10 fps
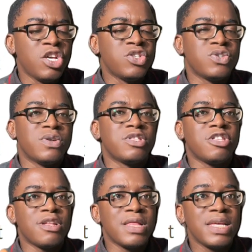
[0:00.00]
So
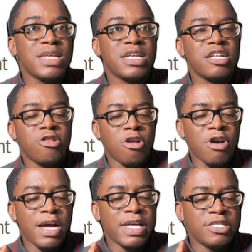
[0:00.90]
thirdly,
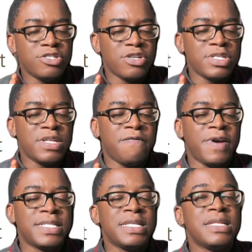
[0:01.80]
law ensures the
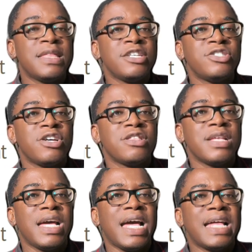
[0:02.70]

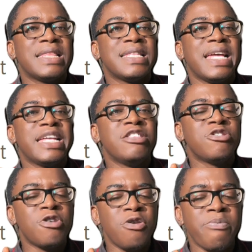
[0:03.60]
facilitation and
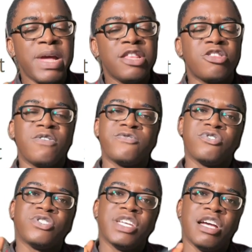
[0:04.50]
enthronement of
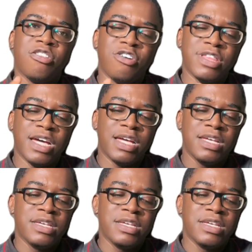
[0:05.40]
social order.